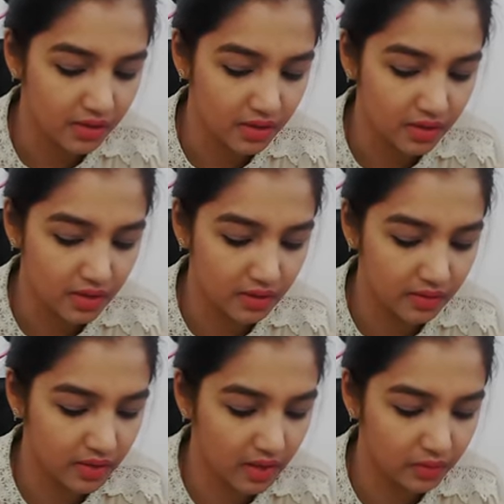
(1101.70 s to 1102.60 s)
They
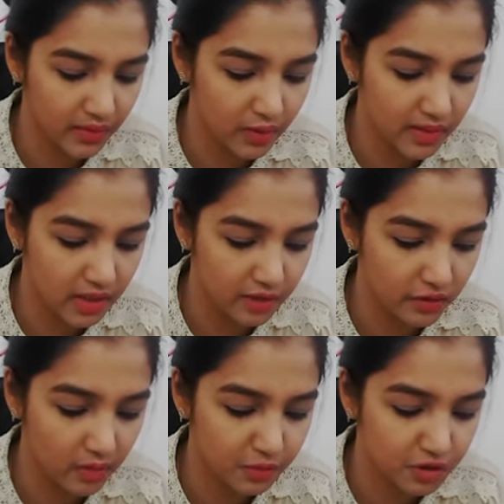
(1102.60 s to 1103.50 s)
are going with
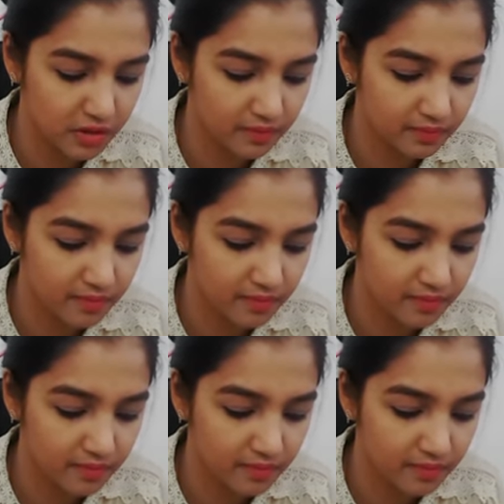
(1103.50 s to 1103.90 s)
another option.